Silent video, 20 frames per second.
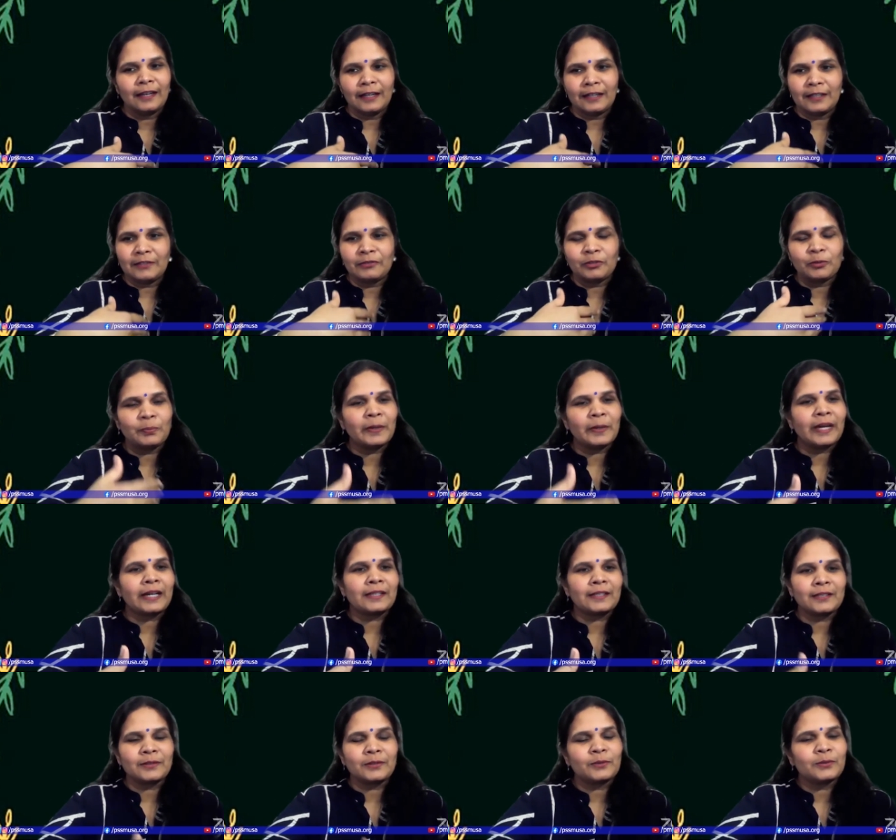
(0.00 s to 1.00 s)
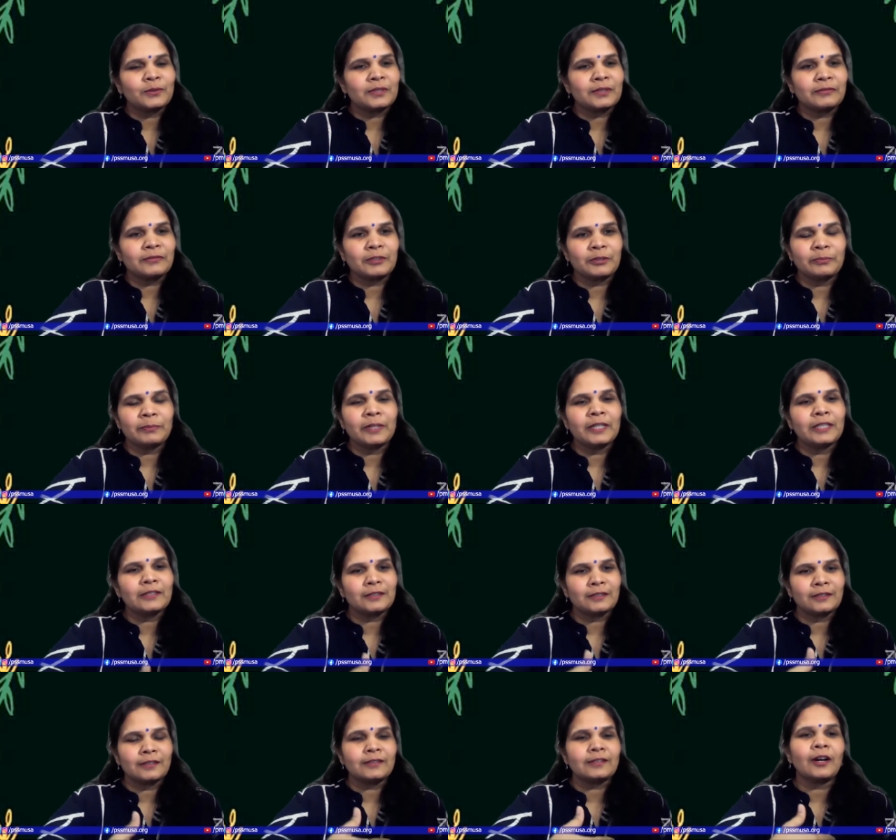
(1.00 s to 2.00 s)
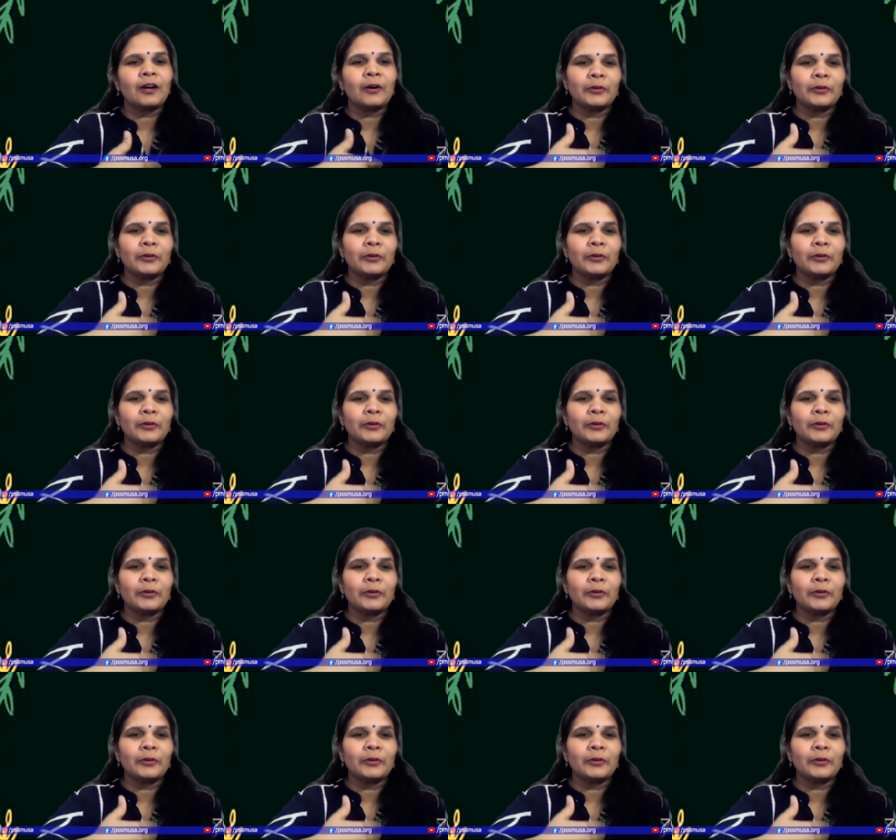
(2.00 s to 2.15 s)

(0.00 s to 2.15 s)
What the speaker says: And if you practice those affirmations,